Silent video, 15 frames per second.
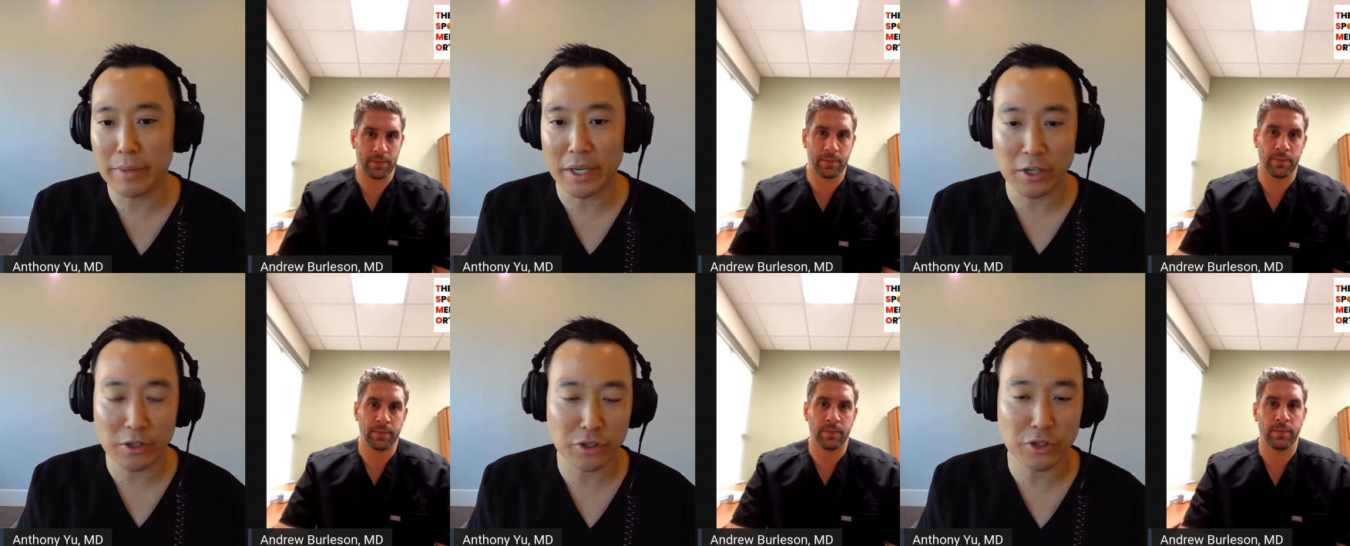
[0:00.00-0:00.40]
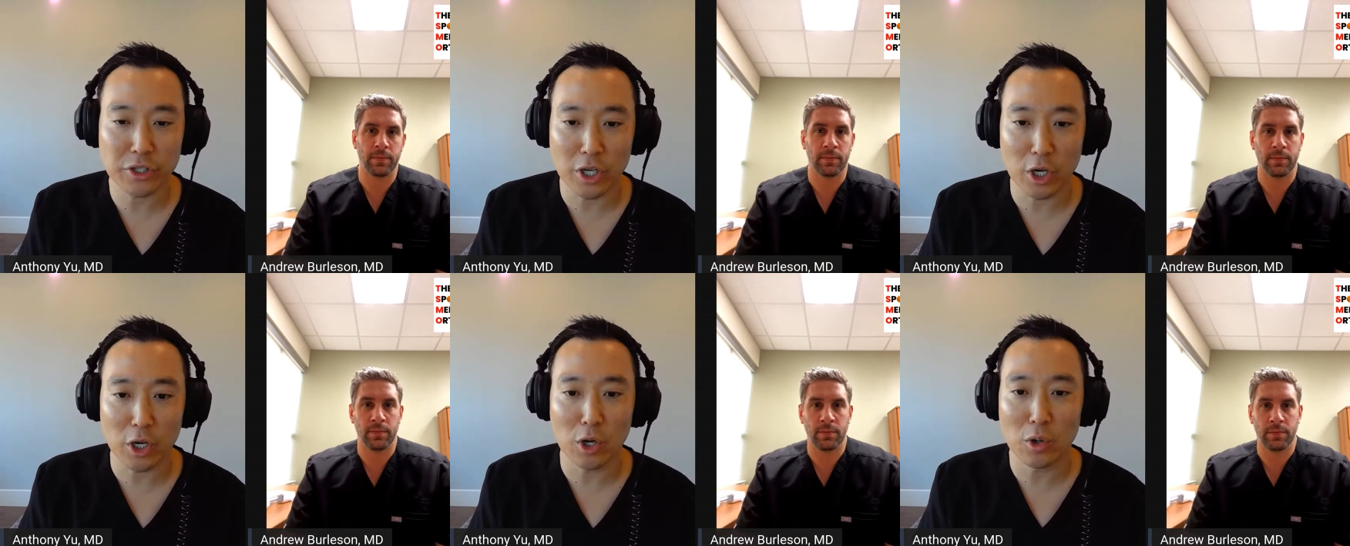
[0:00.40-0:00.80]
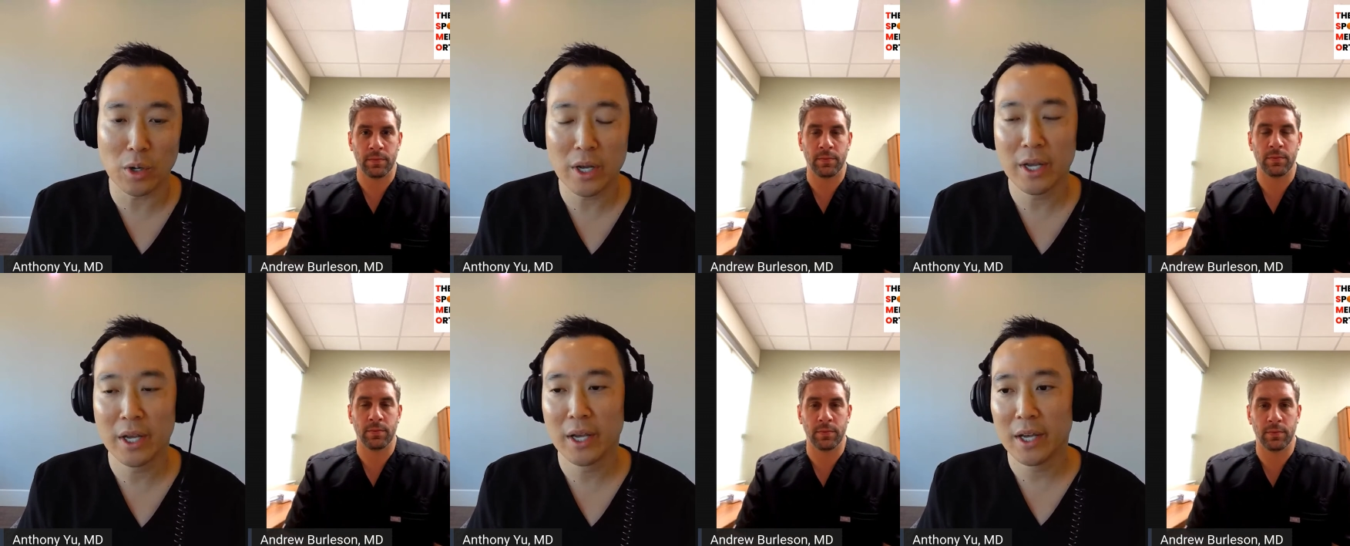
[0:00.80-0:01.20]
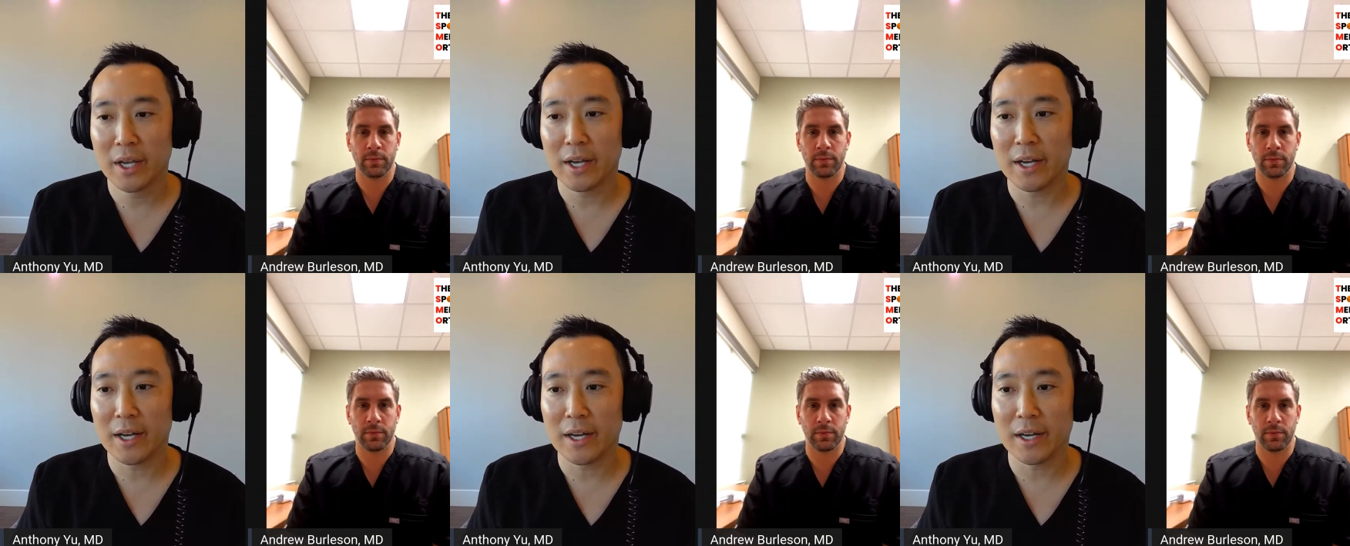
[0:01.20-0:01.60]
Speaker 1: minutes or so
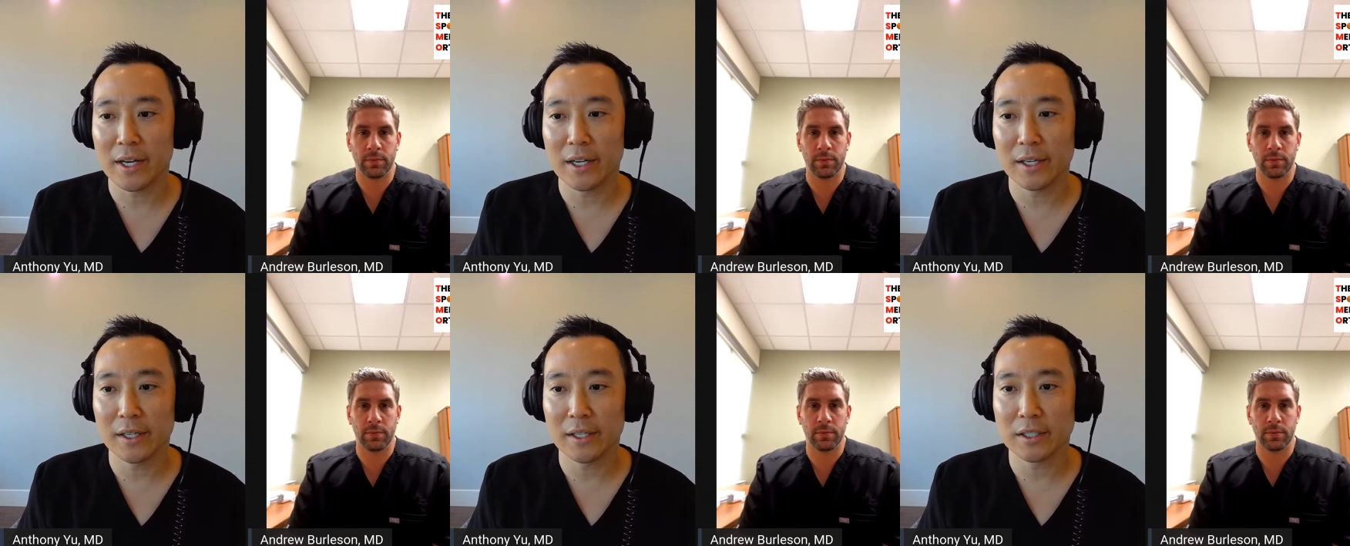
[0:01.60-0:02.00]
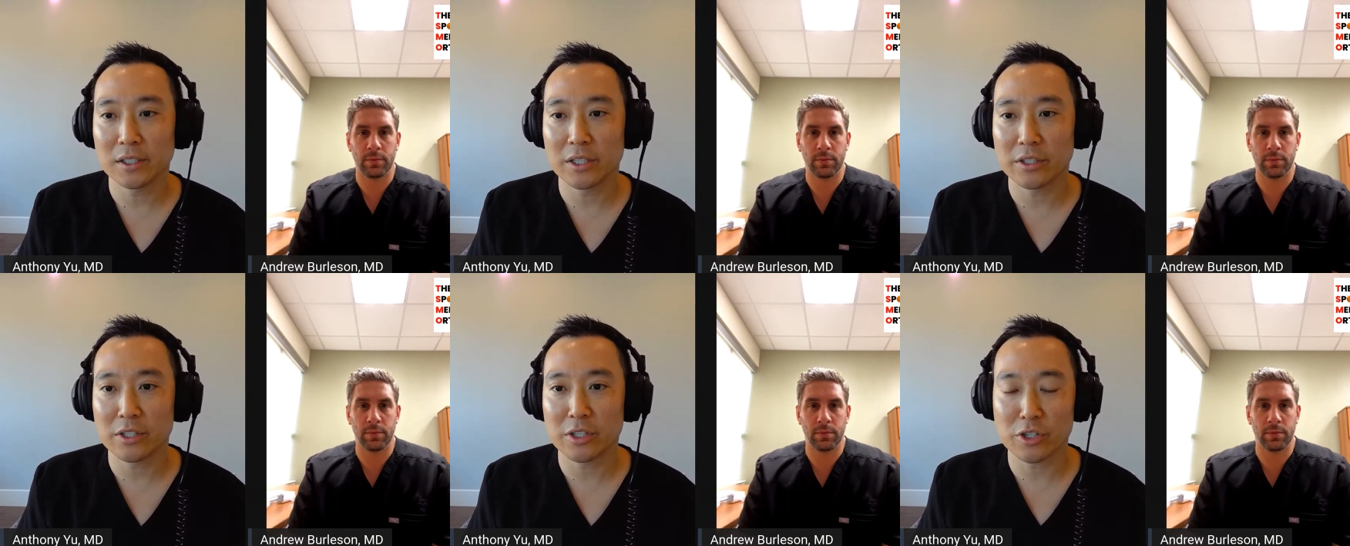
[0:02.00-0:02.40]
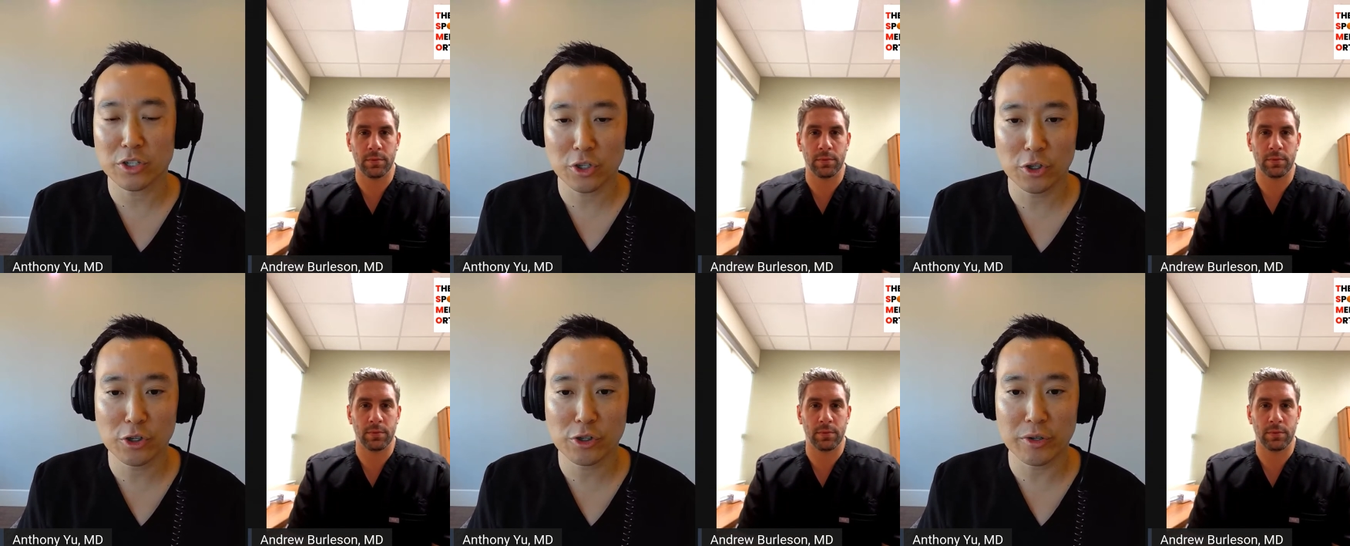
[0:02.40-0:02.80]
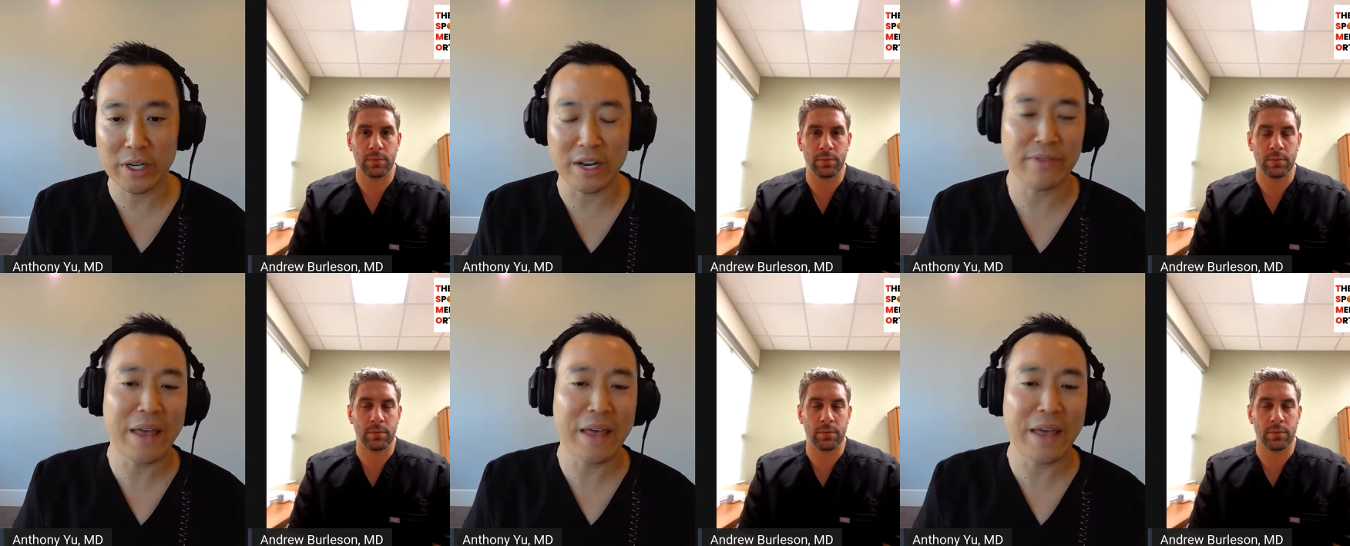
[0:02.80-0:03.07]
uh, to, to the surgery.